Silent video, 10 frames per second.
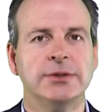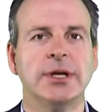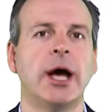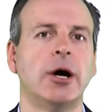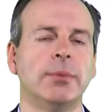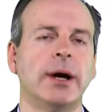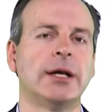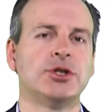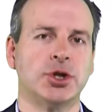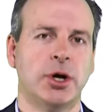to help
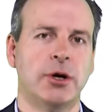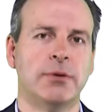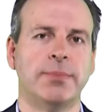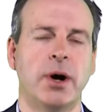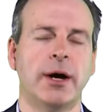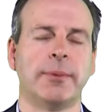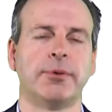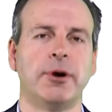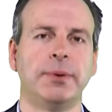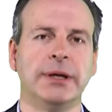a child buy a
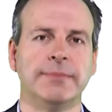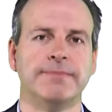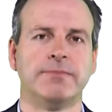property.